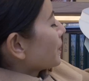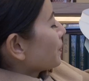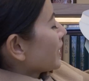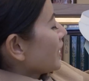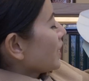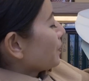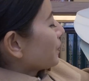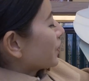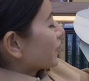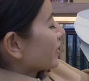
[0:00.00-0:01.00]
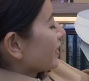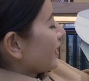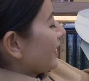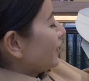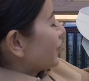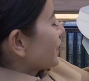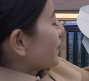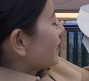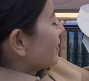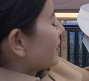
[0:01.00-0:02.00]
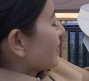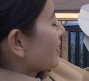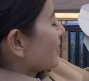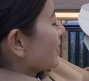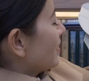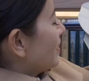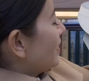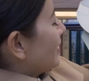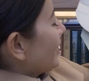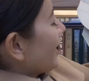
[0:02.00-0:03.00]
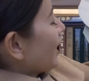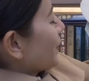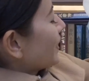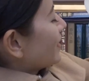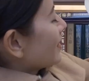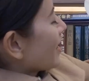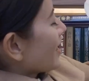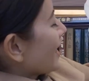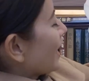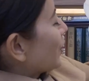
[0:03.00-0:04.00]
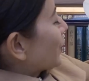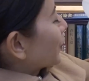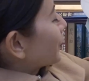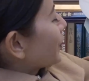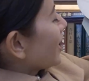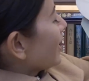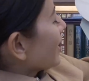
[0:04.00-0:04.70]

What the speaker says: peeped into the sea, he would say in great